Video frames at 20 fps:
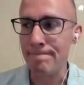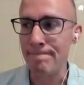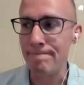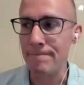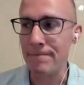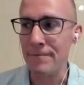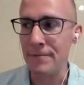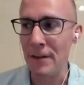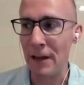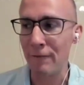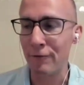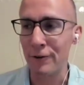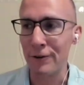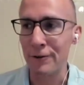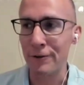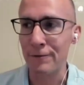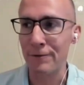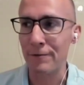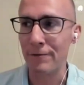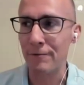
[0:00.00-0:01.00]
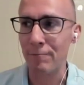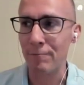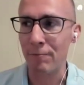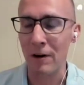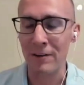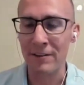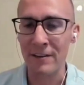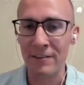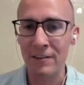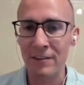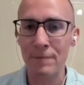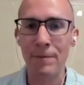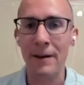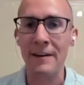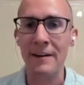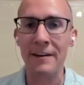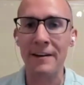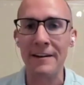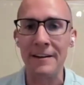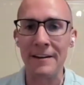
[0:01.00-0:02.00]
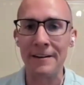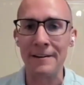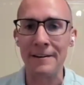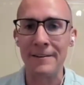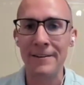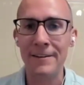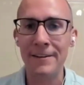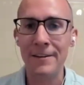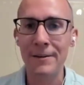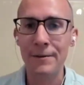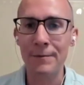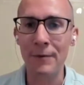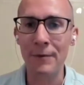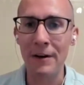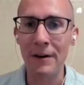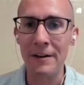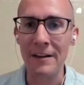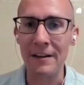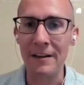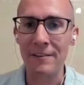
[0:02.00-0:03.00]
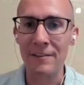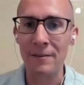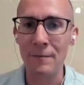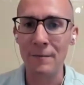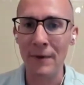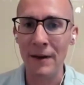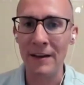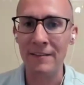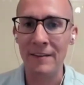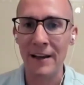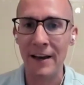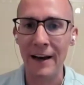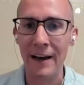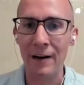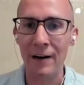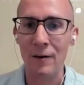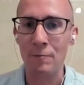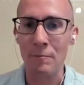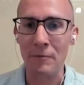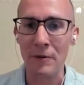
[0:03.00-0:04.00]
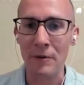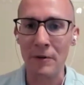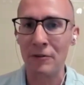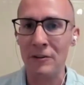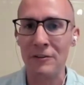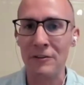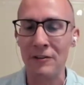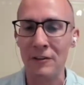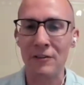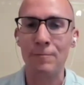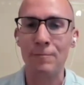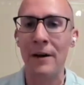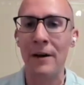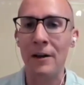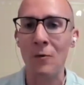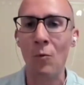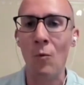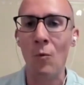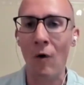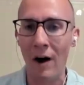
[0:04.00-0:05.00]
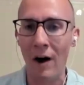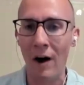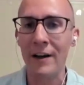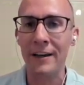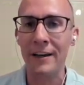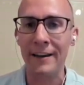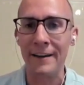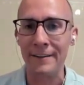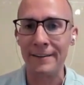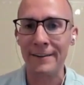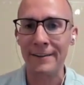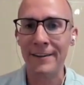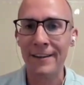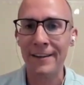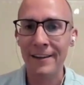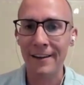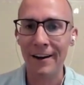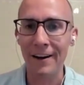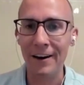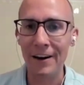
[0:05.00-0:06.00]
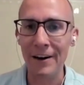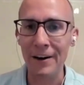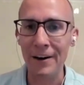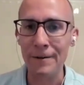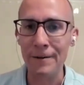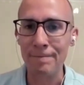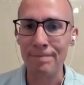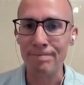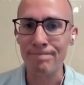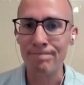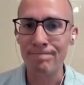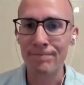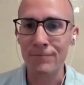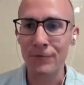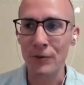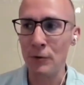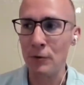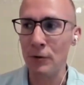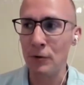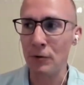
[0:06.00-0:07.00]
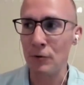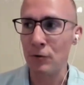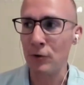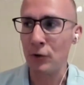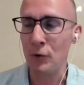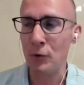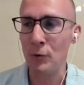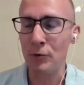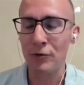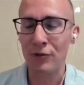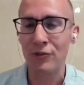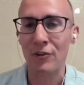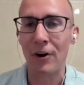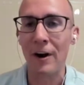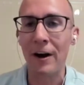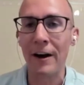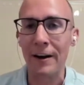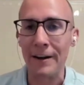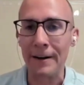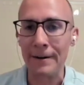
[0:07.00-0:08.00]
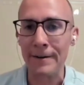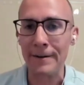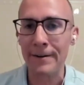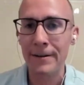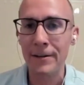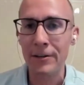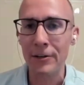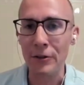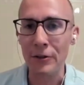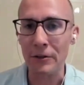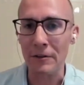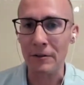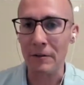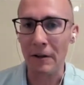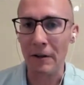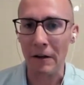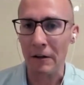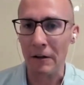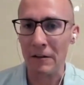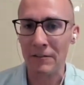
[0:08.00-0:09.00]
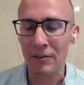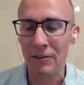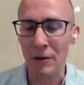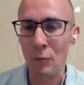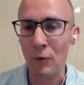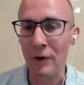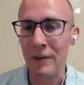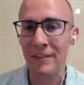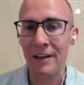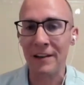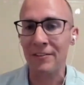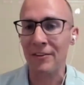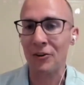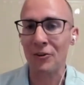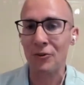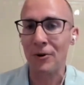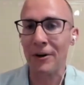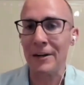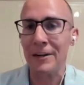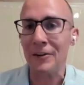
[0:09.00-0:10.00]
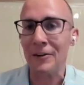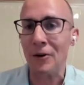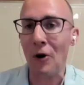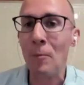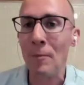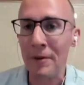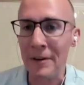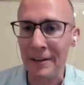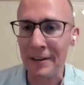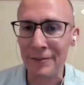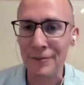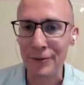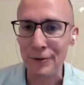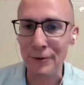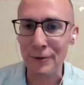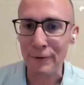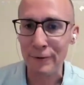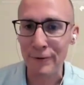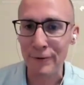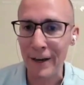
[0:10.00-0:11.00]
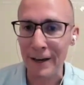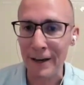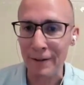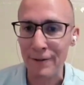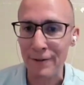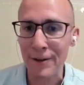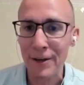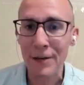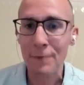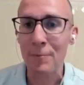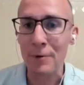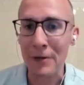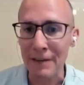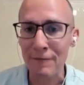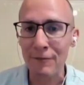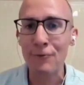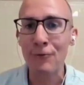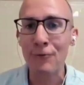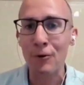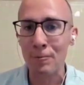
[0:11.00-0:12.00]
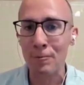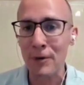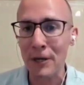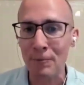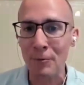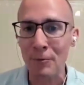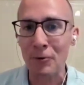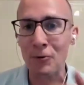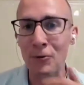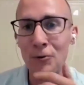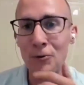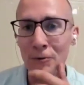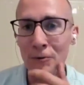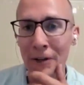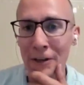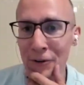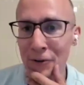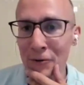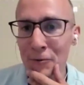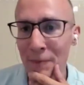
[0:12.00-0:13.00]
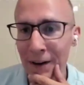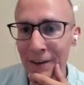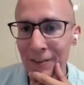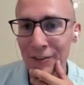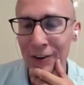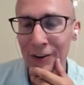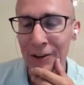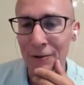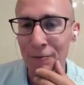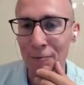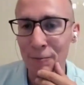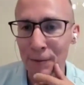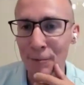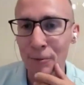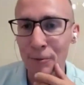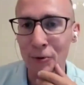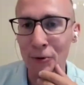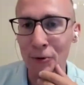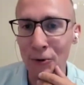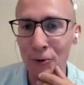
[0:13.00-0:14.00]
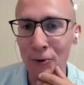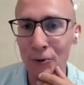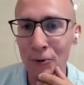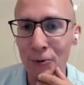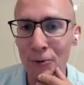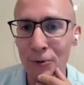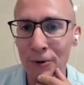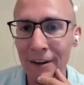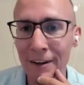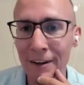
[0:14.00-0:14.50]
never participated in. But it's amazing how merely just by walking to a shrine, in some ways that's a great opening to the faith. But even for people who, like you mentioned, people who